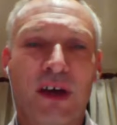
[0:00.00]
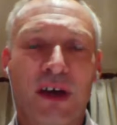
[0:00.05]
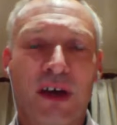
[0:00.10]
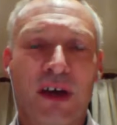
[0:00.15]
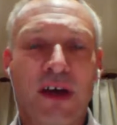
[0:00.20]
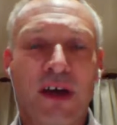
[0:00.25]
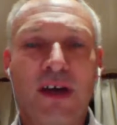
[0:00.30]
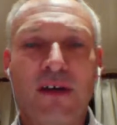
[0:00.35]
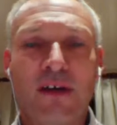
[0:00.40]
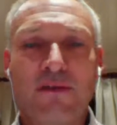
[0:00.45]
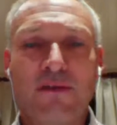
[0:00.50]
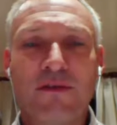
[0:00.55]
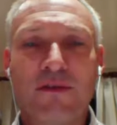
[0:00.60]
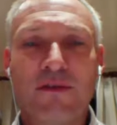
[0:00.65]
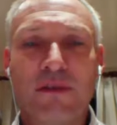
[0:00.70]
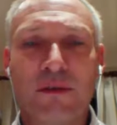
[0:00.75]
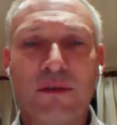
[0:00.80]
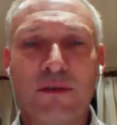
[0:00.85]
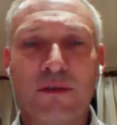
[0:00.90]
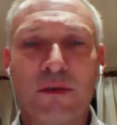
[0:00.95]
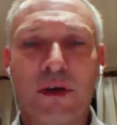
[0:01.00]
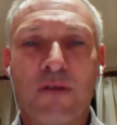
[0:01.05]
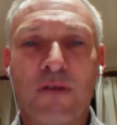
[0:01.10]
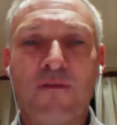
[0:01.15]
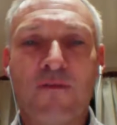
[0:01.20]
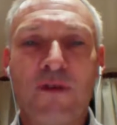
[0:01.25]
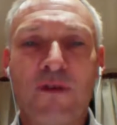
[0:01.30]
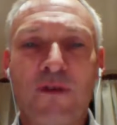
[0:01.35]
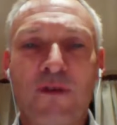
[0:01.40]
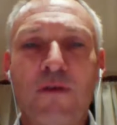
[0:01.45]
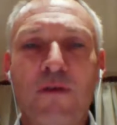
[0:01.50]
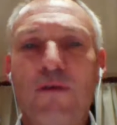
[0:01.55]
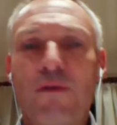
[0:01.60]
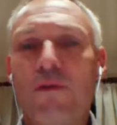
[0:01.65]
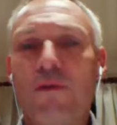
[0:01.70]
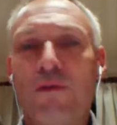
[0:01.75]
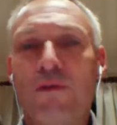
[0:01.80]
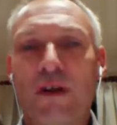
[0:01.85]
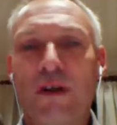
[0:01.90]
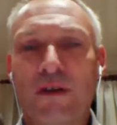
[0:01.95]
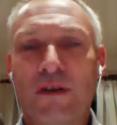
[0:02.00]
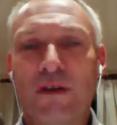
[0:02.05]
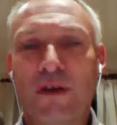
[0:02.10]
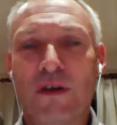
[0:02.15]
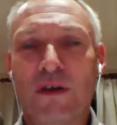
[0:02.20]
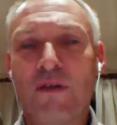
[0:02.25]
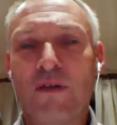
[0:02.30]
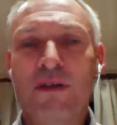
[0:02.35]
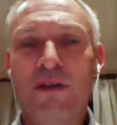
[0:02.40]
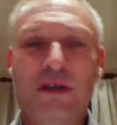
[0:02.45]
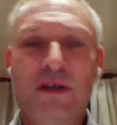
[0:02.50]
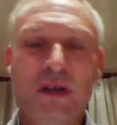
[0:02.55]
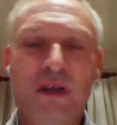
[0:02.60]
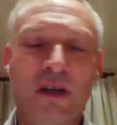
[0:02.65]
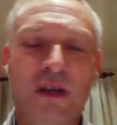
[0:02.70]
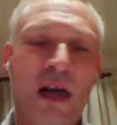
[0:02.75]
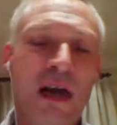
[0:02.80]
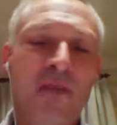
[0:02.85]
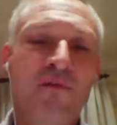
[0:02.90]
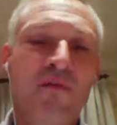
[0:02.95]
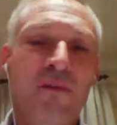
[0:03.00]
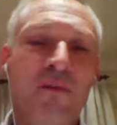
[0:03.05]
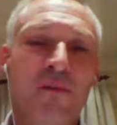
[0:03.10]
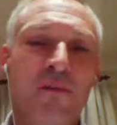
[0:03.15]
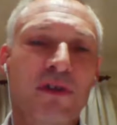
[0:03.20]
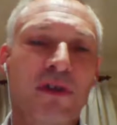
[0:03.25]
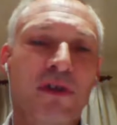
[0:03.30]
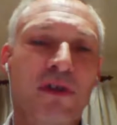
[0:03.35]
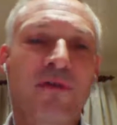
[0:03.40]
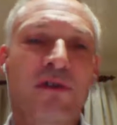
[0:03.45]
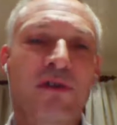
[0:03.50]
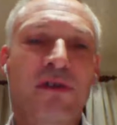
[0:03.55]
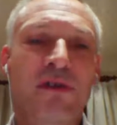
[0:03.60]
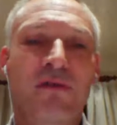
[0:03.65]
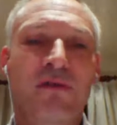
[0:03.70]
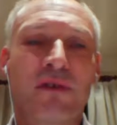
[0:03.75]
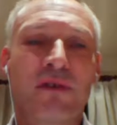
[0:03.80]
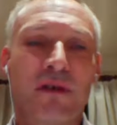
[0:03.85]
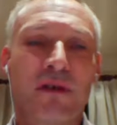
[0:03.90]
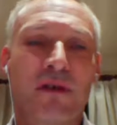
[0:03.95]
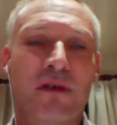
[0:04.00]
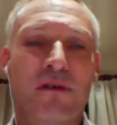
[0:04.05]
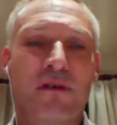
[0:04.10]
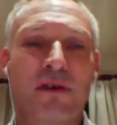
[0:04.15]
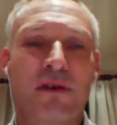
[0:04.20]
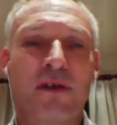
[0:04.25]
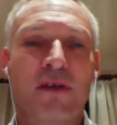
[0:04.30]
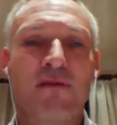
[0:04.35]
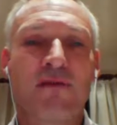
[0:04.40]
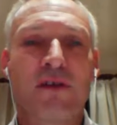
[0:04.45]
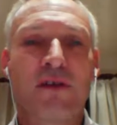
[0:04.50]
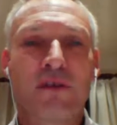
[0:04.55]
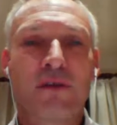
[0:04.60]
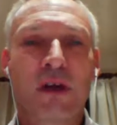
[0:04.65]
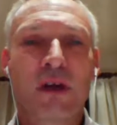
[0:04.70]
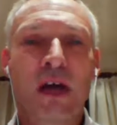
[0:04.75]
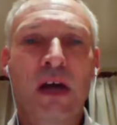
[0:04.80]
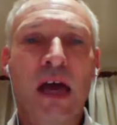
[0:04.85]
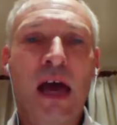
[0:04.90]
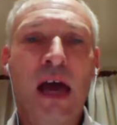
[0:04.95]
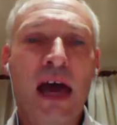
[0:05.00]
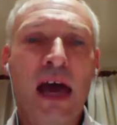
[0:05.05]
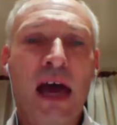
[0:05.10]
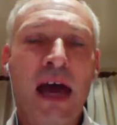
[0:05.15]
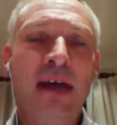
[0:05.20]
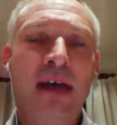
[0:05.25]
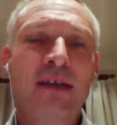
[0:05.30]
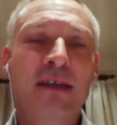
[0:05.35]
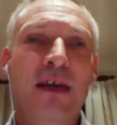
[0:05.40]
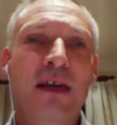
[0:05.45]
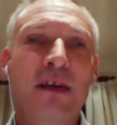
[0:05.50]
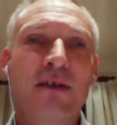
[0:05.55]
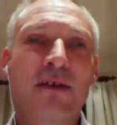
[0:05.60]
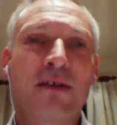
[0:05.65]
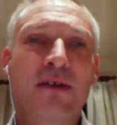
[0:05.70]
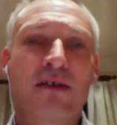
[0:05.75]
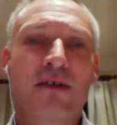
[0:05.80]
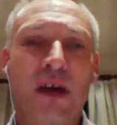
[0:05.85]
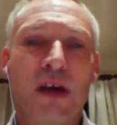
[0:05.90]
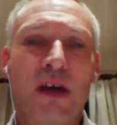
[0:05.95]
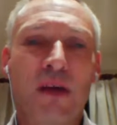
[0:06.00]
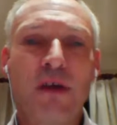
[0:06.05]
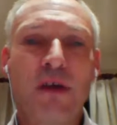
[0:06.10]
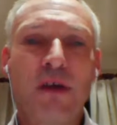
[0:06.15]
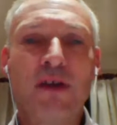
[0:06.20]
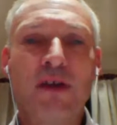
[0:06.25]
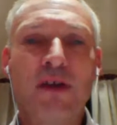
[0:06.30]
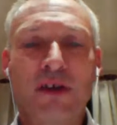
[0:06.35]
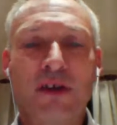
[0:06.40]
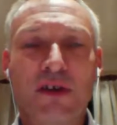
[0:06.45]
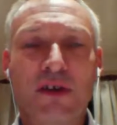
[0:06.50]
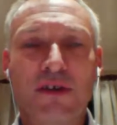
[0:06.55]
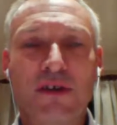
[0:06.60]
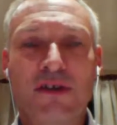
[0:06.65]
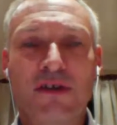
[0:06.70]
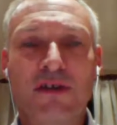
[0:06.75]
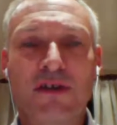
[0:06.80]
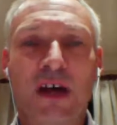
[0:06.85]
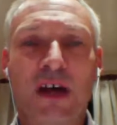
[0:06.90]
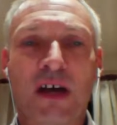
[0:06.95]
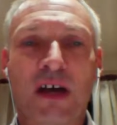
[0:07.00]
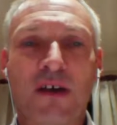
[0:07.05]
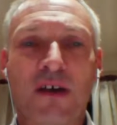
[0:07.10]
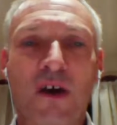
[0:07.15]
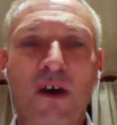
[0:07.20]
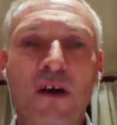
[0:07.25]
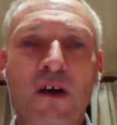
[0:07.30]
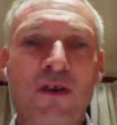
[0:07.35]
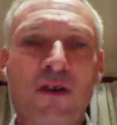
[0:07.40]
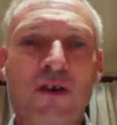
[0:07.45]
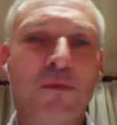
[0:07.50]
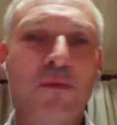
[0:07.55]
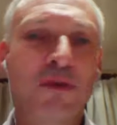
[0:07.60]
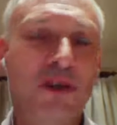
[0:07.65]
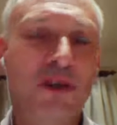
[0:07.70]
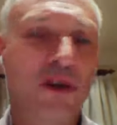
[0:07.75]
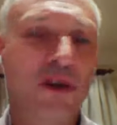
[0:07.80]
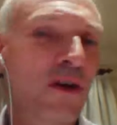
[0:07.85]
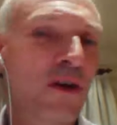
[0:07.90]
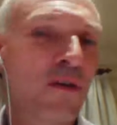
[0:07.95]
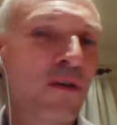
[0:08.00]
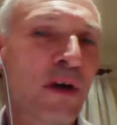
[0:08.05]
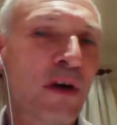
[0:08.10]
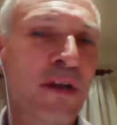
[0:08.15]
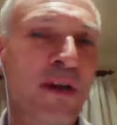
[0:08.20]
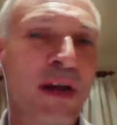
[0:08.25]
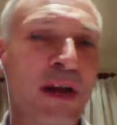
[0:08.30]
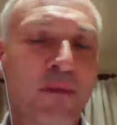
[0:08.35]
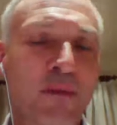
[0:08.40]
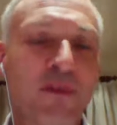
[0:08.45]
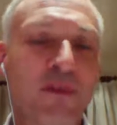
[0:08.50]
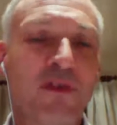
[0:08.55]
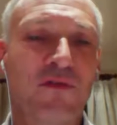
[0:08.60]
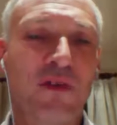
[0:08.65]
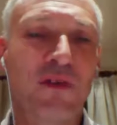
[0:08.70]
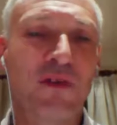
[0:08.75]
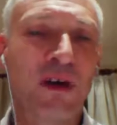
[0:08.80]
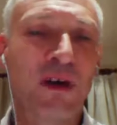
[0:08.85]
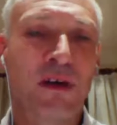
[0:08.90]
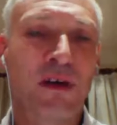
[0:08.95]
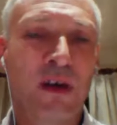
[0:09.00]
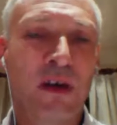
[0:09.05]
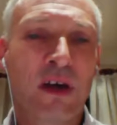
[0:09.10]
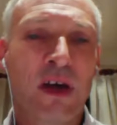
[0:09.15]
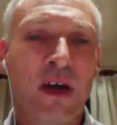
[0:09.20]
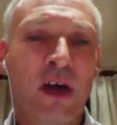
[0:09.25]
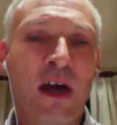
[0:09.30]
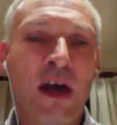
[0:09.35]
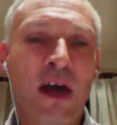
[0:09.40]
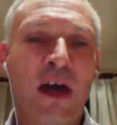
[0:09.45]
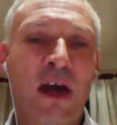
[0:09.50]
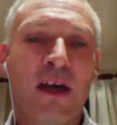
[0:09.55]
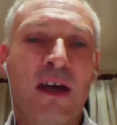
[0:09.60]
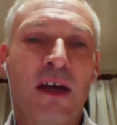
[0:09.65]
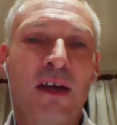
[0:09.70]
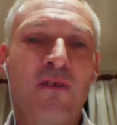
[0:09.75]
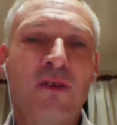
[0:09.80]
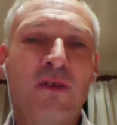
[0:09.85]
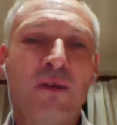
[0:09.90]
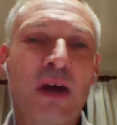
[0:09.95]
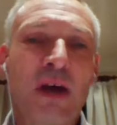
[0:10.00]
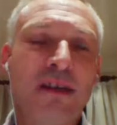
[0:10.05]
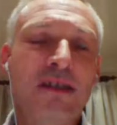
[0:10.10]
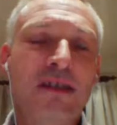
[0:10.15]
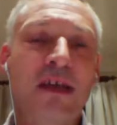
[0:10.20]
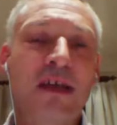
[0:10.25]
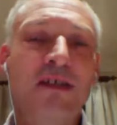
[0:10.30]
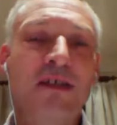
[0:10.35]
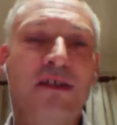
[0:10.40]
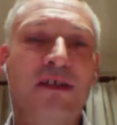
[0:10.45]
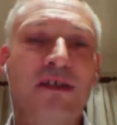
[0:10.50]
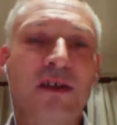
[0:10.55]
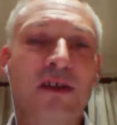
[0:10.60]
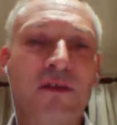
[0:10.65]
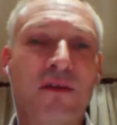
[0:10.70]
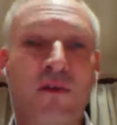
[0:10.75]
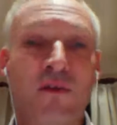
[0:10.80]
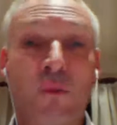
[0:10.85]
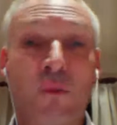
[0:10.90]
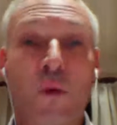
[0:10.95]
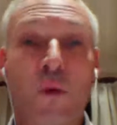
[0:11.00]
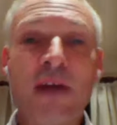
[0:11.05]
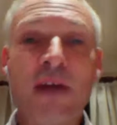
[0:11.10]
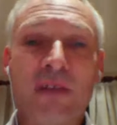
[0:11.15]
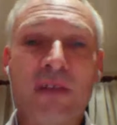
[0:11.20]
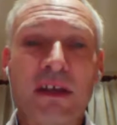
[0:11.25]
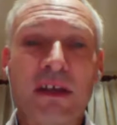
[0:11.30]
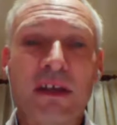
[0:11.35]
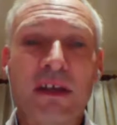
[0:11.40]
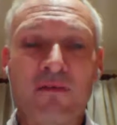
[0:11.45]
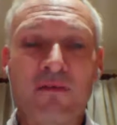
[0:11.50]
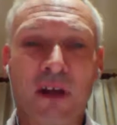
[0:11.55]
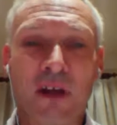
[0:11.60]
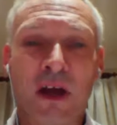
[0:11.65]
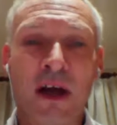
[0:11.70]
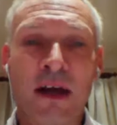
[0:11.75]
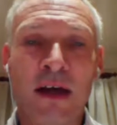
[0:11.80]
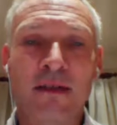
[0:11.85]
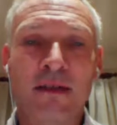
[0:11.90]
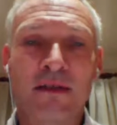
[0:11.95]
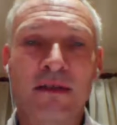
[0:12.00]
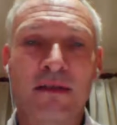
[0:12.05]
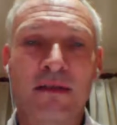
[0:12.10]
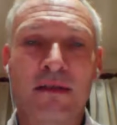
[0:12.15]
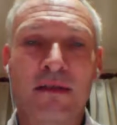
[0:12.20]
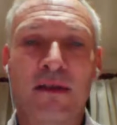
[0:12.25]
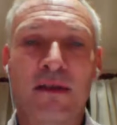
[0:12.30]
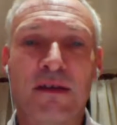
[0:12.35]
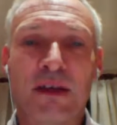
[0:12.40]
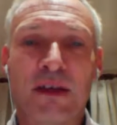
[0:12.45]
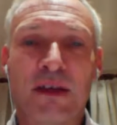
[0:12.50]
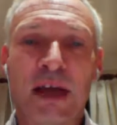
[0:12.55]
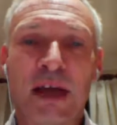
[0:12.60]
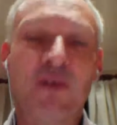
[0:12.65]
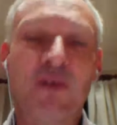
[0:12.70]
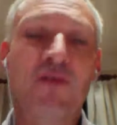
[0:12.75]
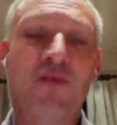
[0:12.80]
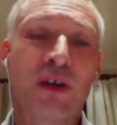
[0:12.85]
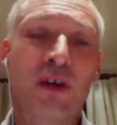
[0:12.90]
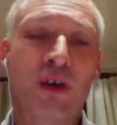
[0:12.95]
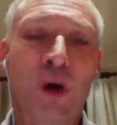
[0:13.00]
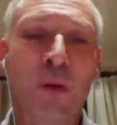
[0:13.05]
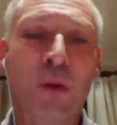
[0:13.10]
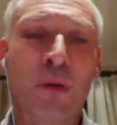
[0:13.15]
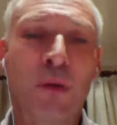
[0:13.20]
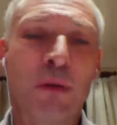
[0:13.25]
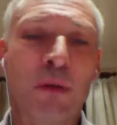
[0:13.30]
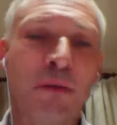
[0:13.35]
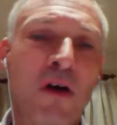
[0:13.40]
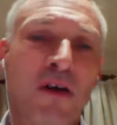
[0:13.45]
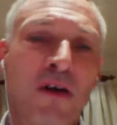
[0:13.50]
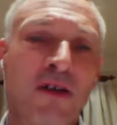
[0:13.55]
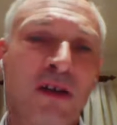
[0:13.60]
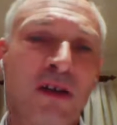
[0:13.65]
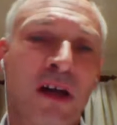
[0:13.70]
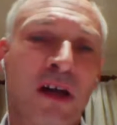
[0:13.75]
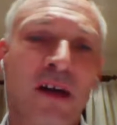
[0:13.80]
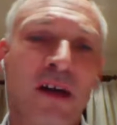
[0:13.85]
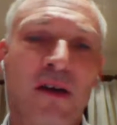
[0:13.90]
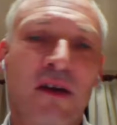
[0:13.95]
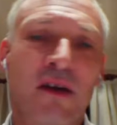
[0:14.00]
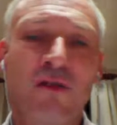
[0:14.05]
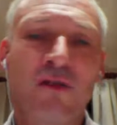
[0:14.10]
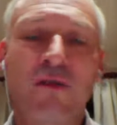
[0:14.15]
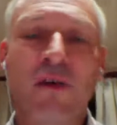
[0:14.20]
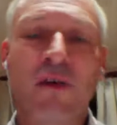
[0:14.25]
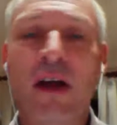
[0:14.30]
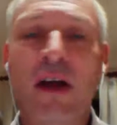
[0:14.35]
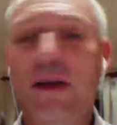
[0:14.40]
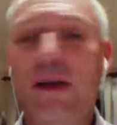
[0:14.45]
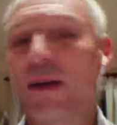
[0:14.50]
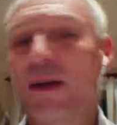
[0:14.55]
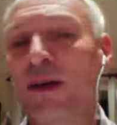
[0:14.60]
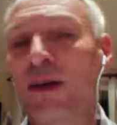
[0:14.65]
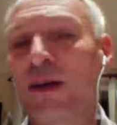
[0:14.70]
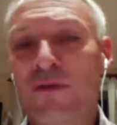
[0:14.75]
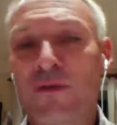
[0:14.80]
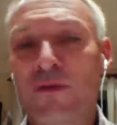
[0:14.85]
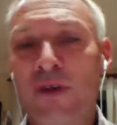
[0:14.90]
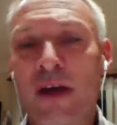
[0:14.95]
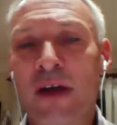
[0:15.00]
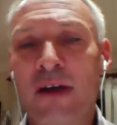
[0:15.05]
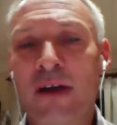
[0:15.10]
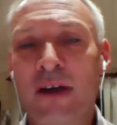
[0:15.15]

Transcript: gives you a view that none of us can have from the surface of the Earth. It gives you access to images that are not obscured by the atmosphere. It gives you access to different wavelengths of light that the atmosphere normally blocks, like ultraviolet and infrared.